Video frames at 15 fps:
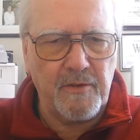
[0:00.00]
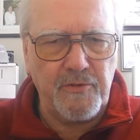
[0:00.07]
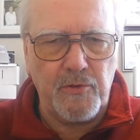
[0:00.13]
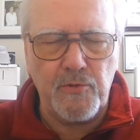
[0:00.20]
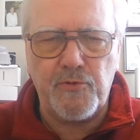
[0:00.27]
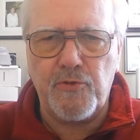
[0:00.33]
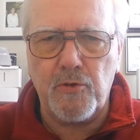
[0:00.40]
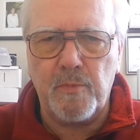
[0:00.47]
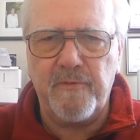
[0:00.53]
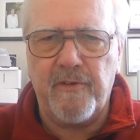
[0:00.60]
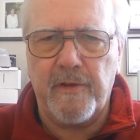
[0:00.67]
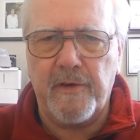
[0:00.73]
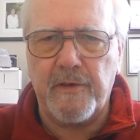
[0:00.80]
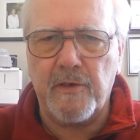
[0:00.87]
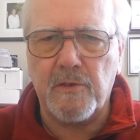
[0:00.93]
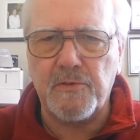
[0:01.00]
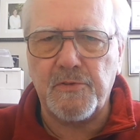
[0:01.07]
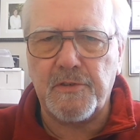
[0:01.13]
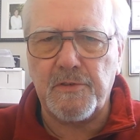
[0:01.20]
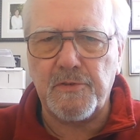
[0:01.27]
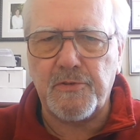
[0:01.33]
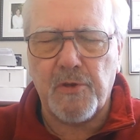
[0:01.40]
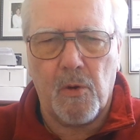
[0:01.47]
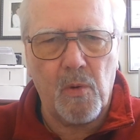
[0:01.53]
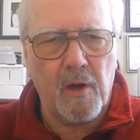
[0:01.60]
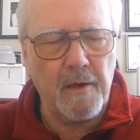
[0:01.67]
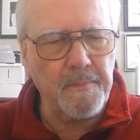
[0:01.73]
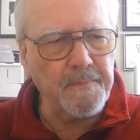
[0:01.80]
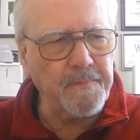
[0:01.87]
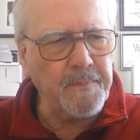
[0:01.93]
YouTube videos and so
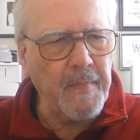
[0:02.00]
on.